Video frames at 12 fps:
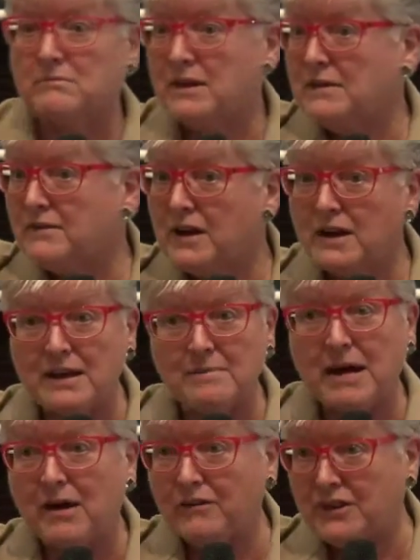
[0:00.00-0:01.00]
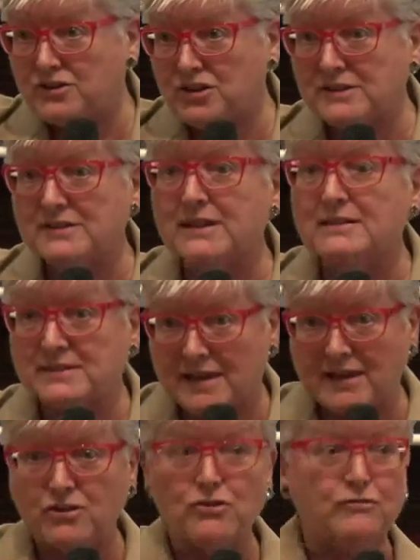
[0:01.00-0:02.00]
even an email that just says,
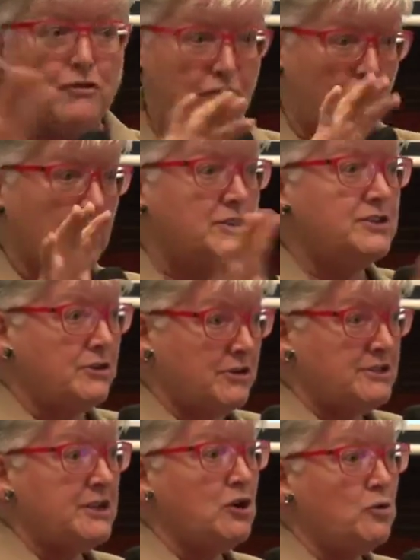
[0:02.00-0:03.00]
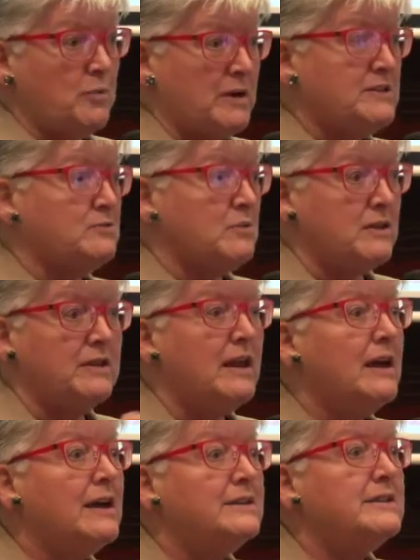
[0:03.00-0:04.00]
thank you for volunteering to help us with
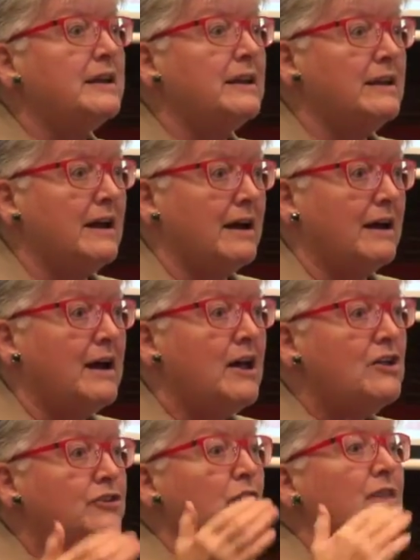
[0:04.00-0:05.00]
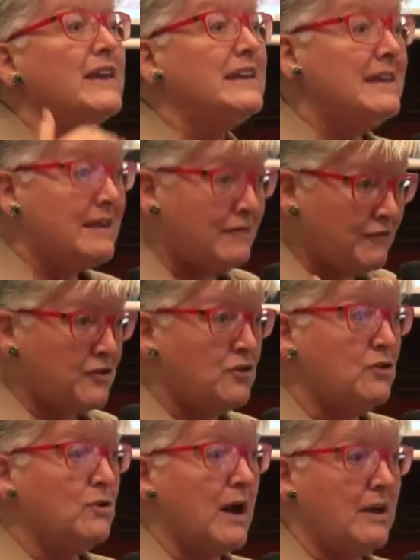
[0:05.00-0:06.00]
da-da-da. So they give
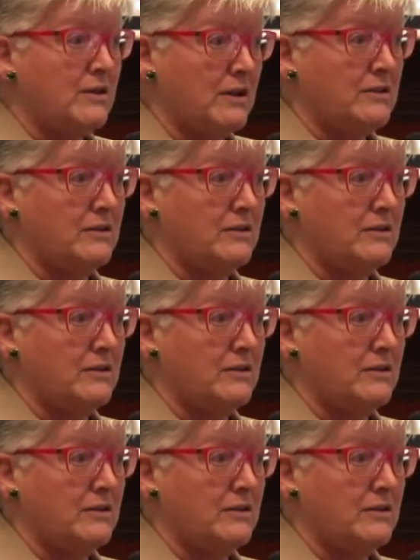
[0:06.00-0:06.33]
you a